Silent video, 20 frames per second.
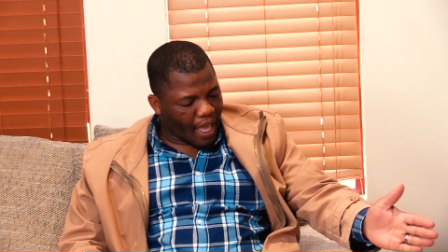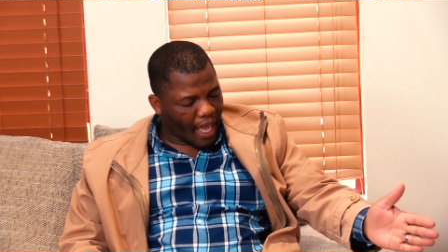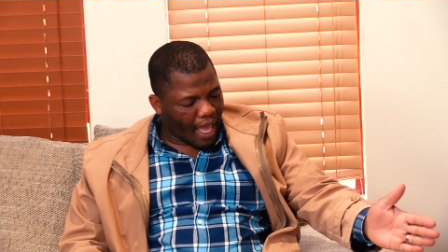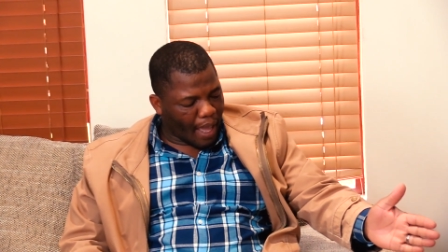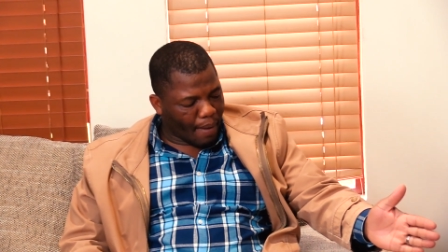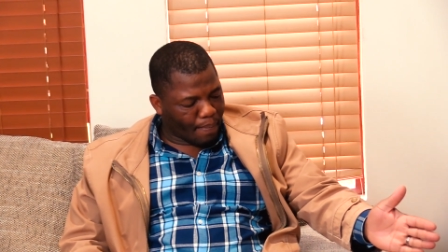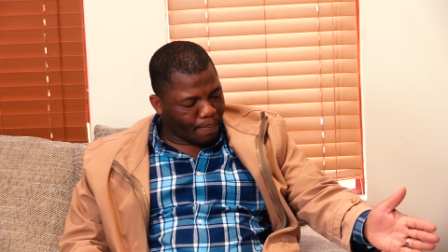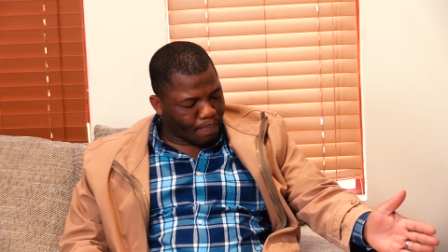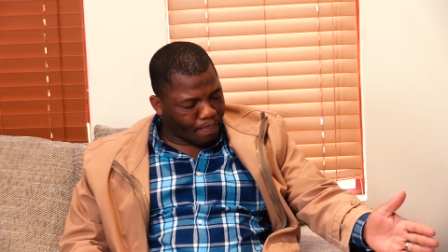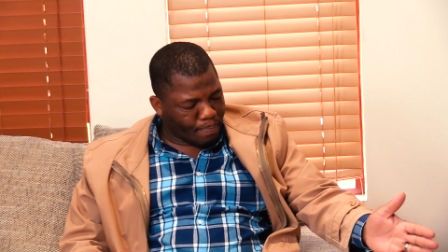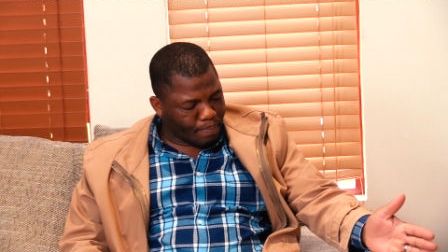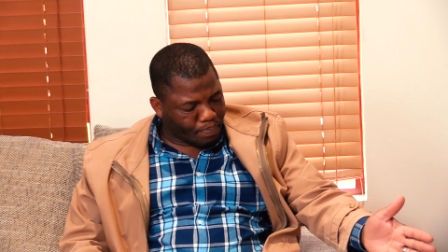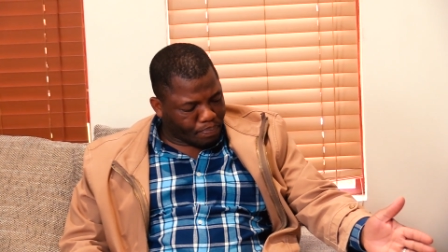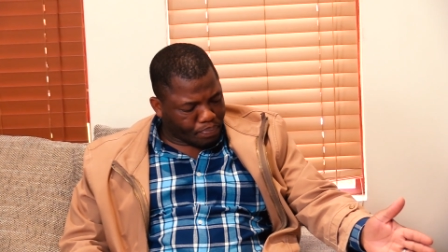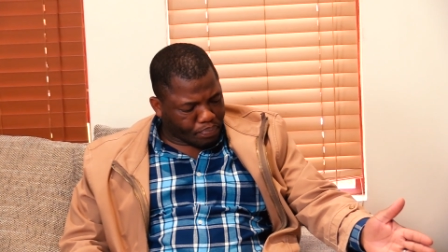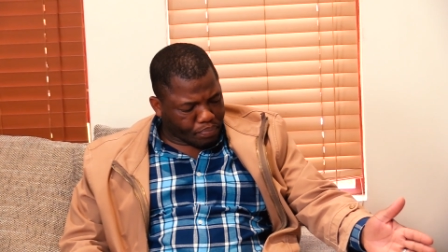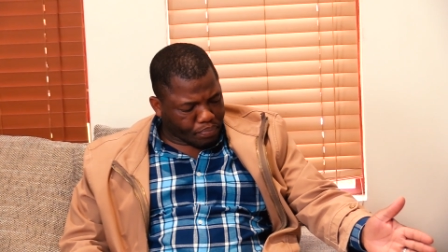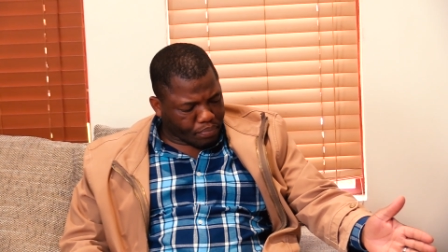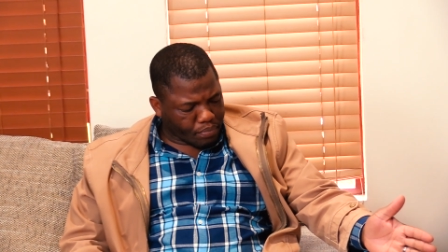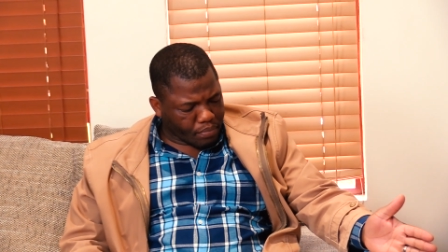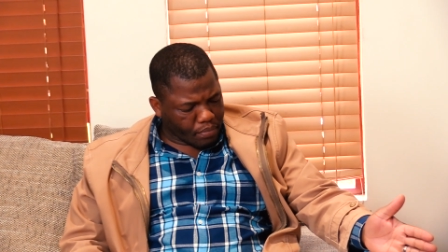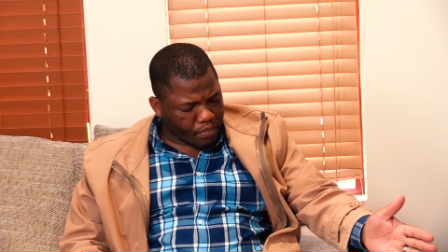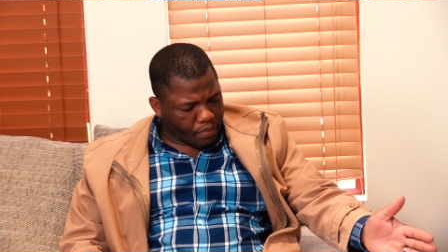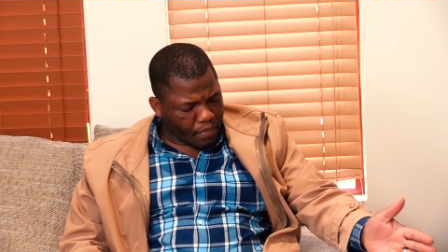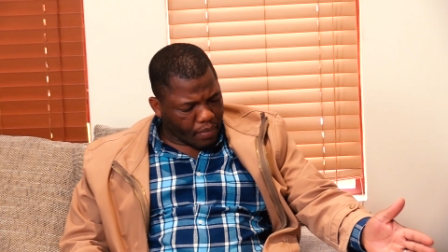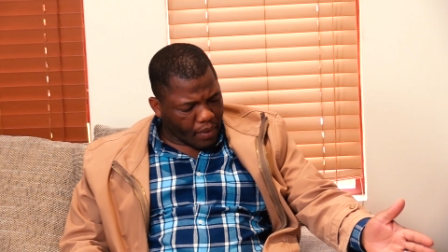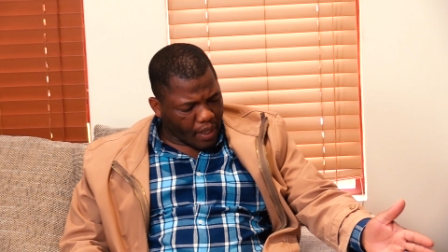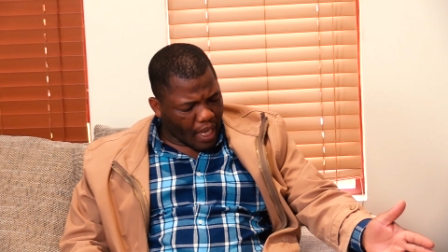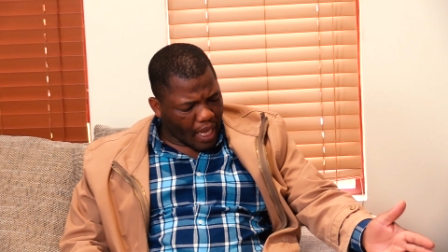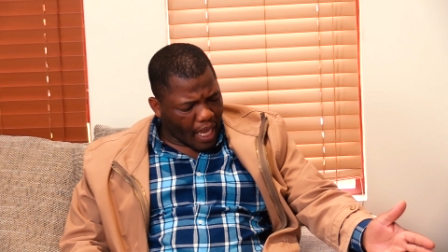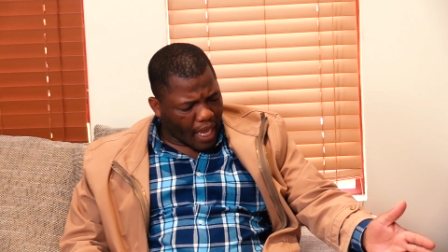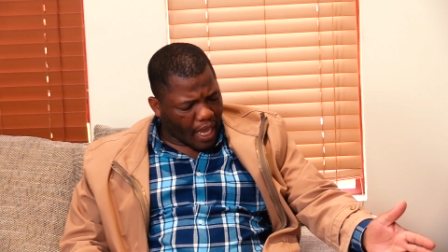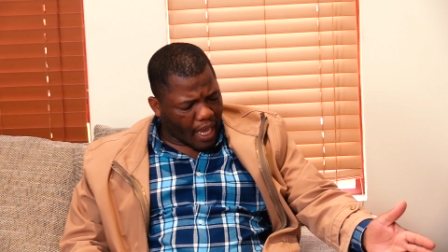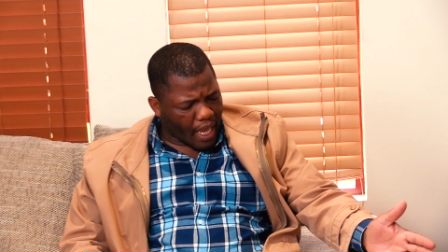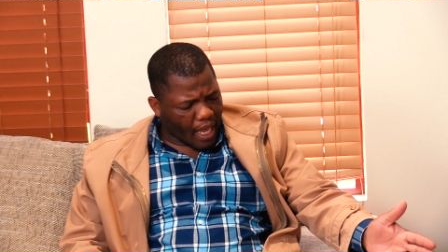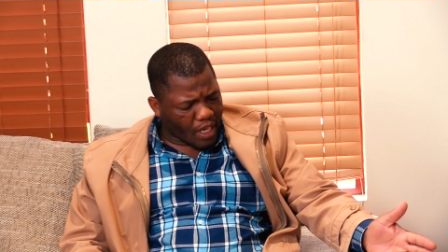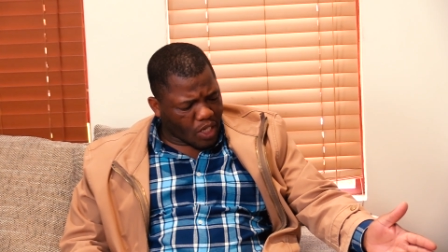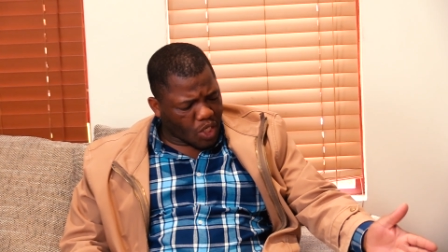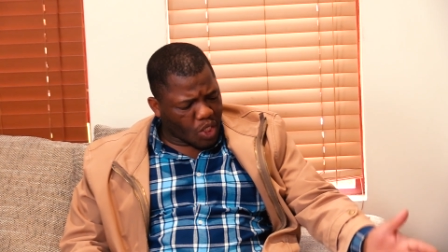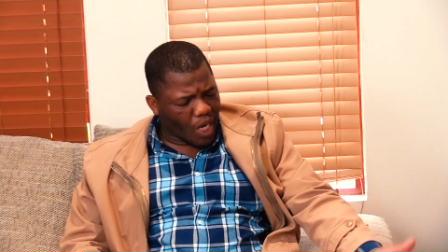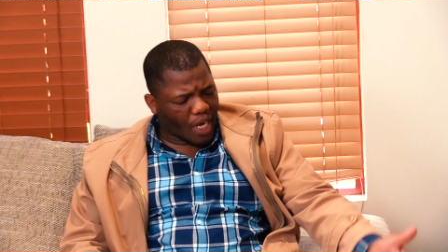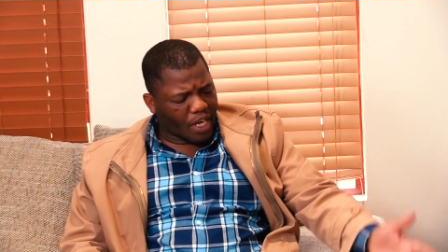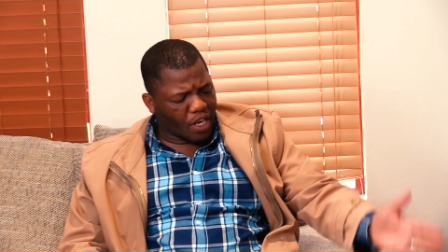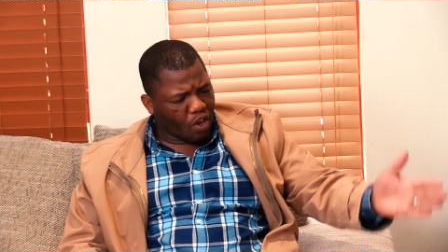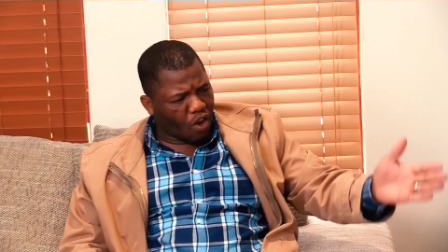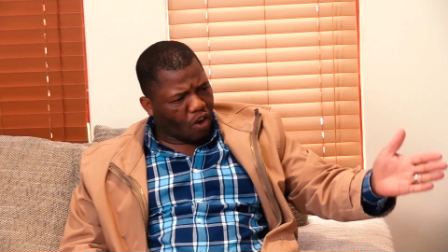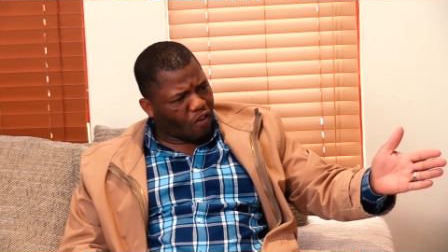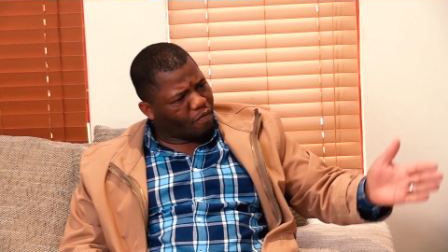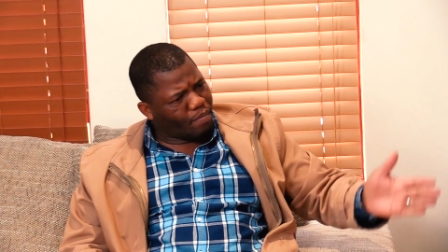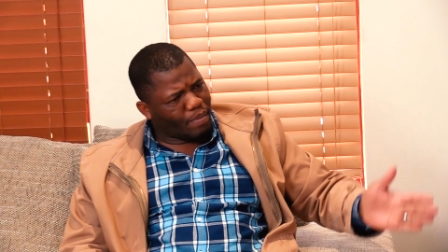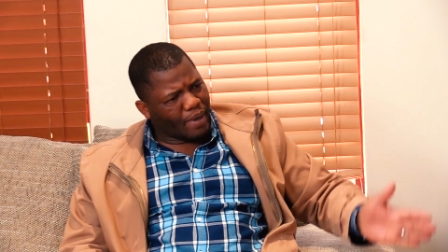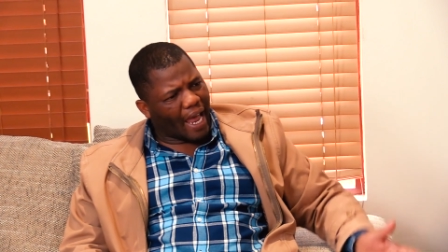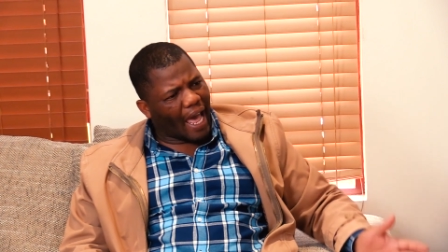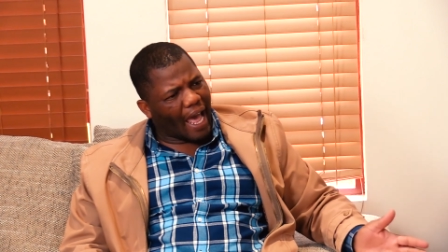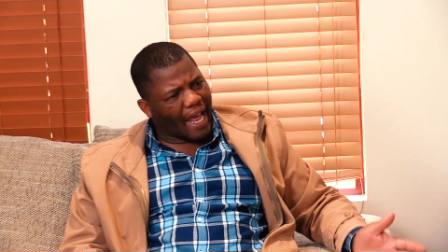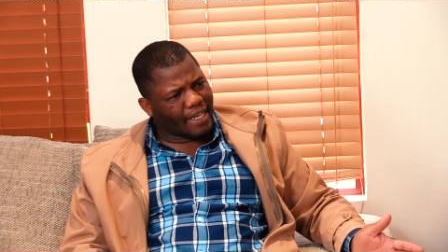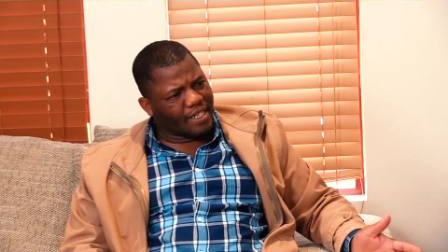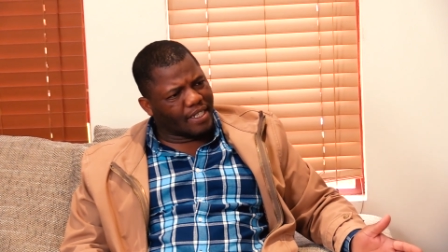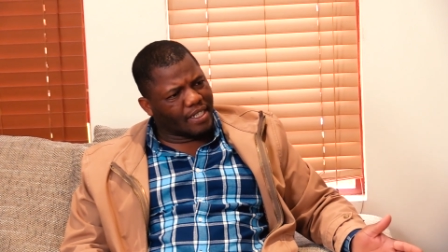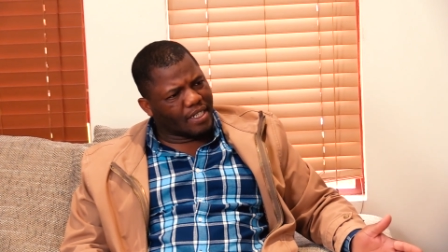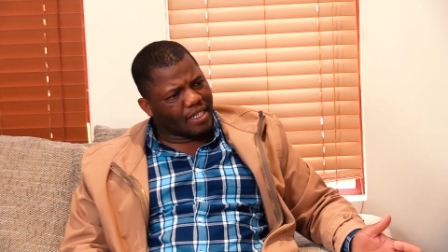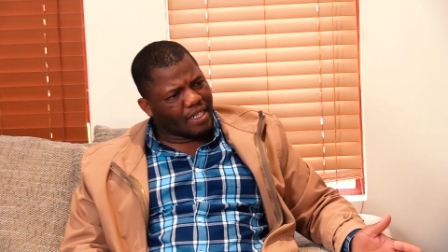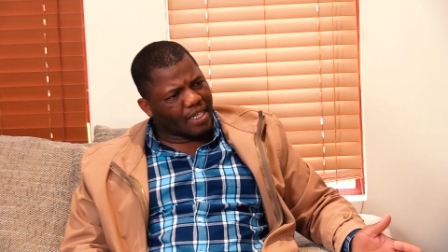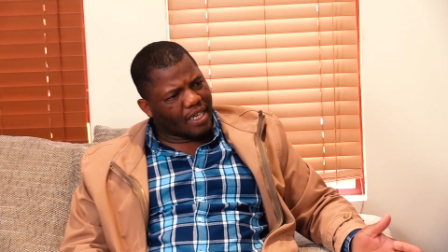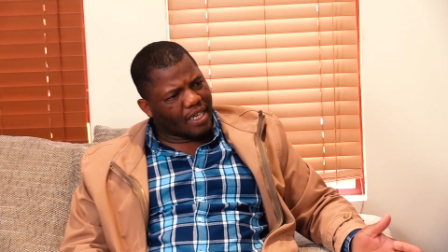uh, uh, shedding of blood.